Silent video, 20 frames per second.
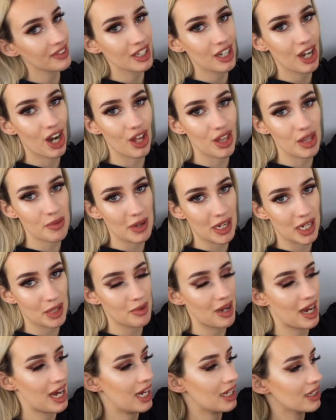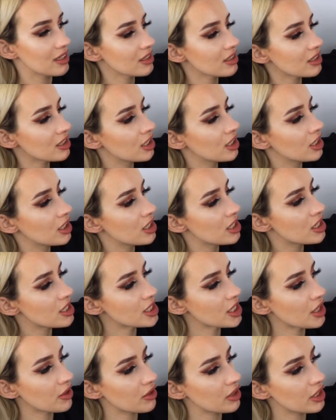on the back of my hand.
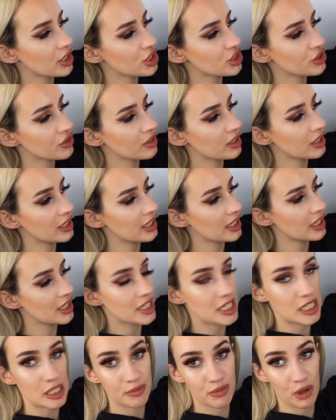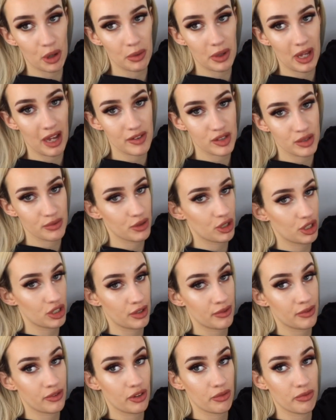So literally, this will probably have some products
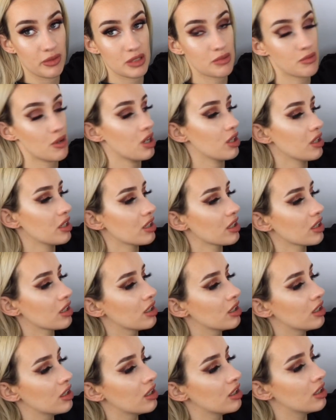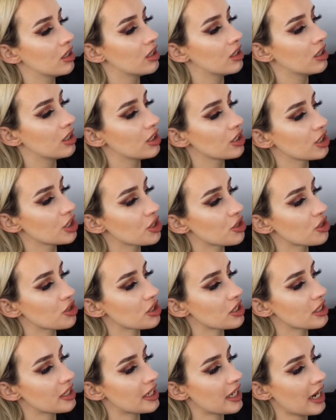on from this morning. You
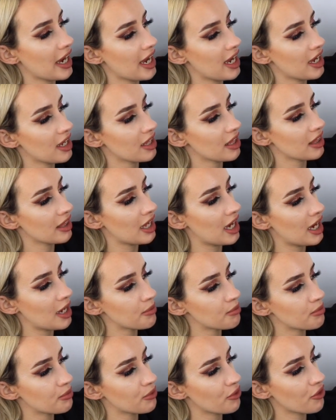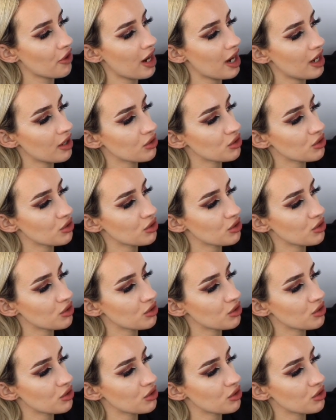can get that brow